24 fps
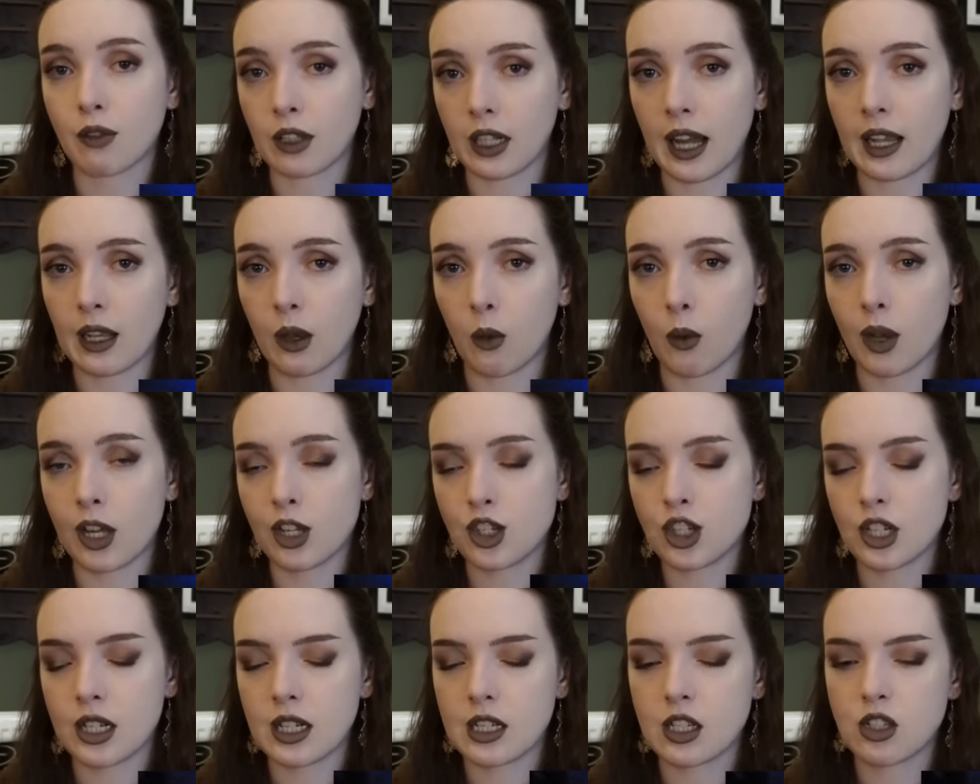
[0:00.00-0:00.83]

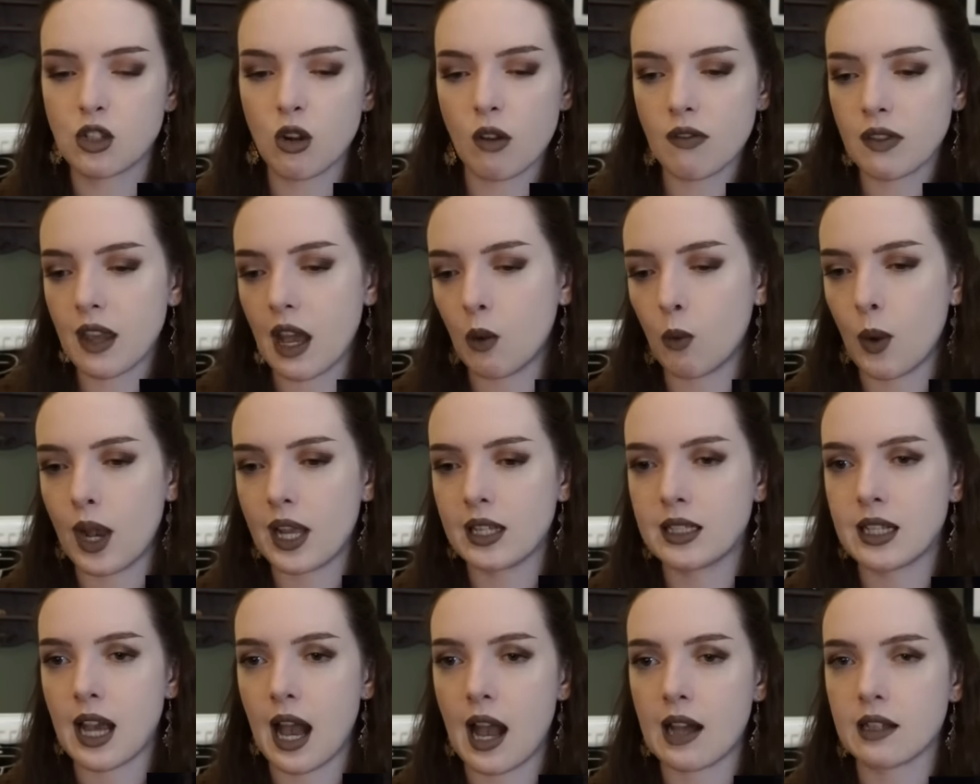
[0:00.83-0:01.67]
language, and it's done that way
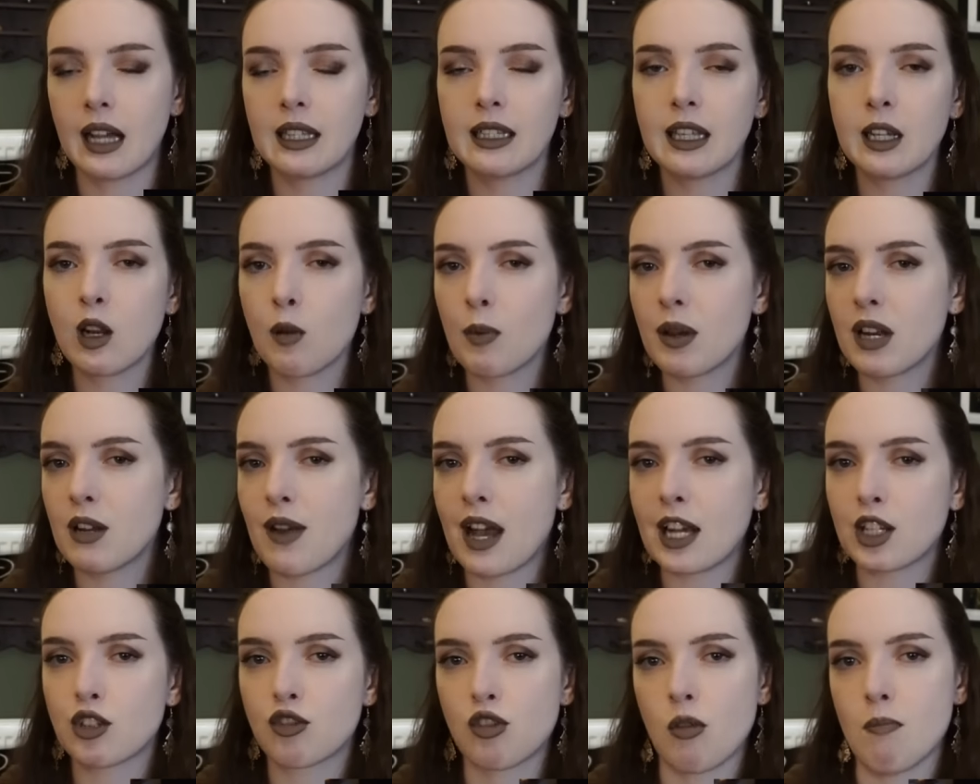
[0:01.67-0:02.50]
to add a little bit of
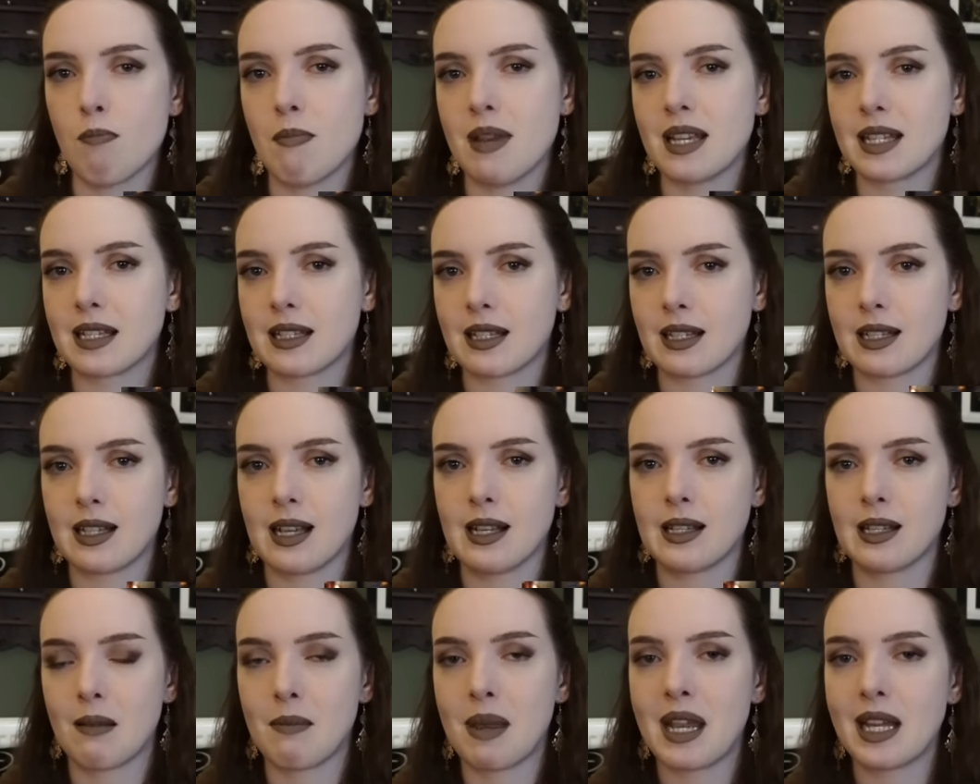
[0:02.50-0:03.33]
extra
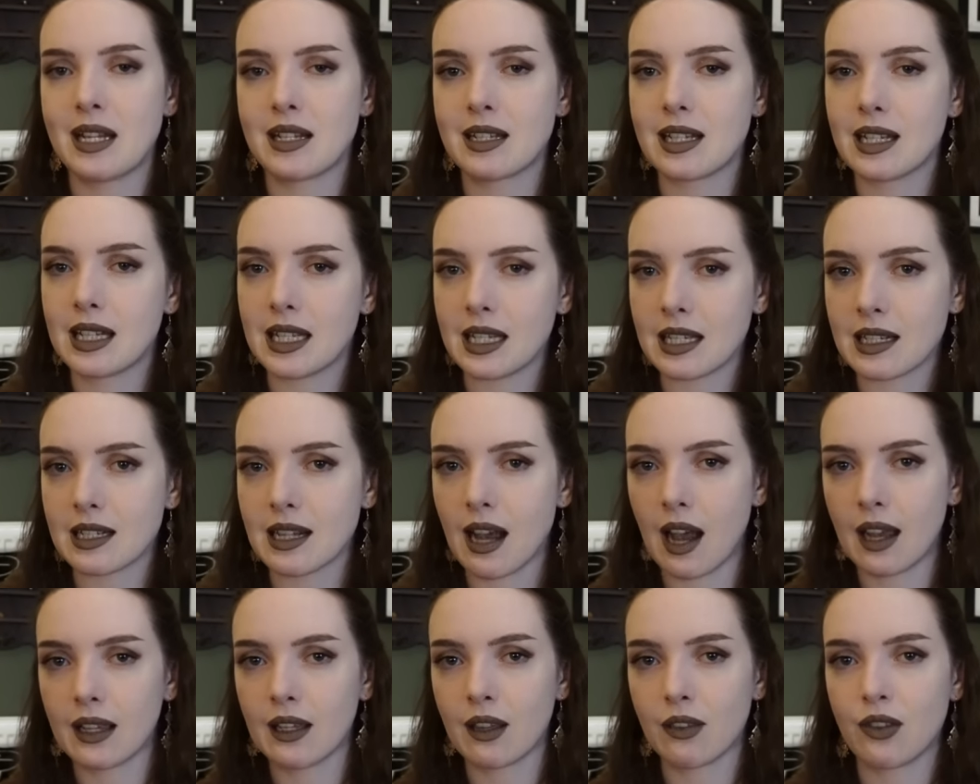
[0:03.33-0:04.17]
mysticism into the
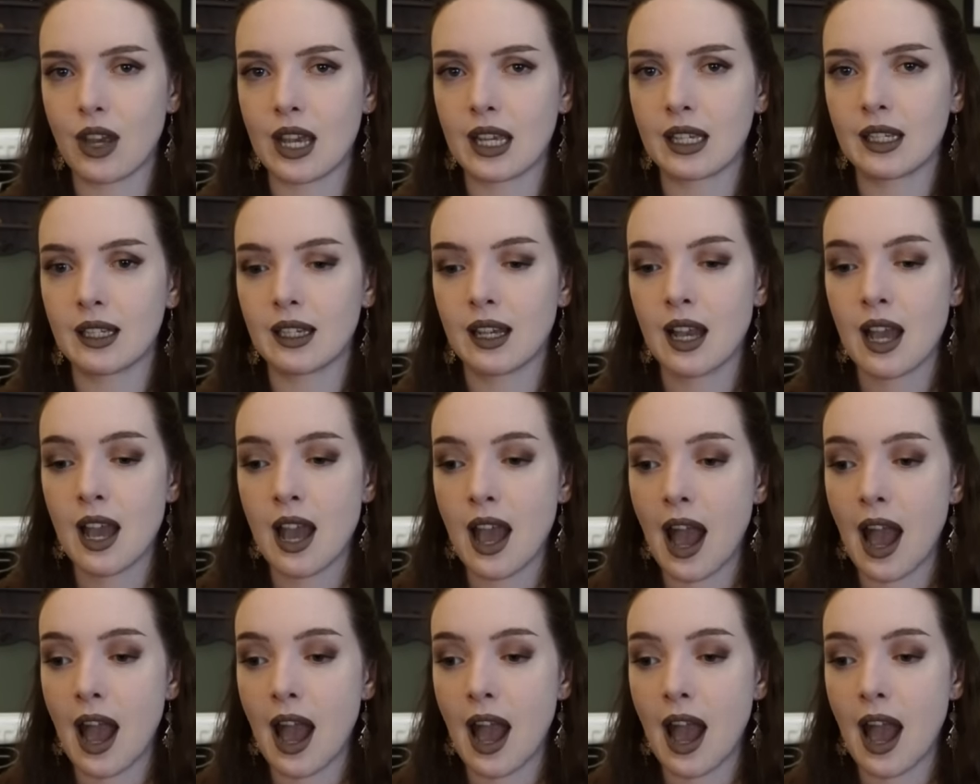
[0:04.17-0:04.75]
entire thing.